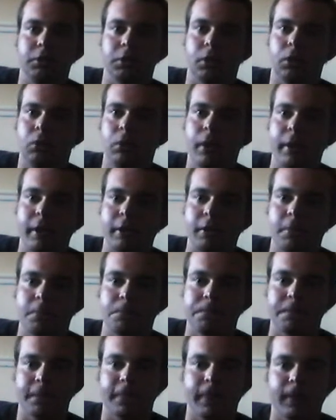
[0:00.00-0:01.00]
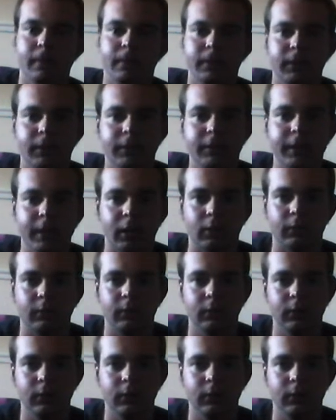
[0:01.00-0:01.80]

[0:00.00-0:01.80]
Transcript: go away. Now,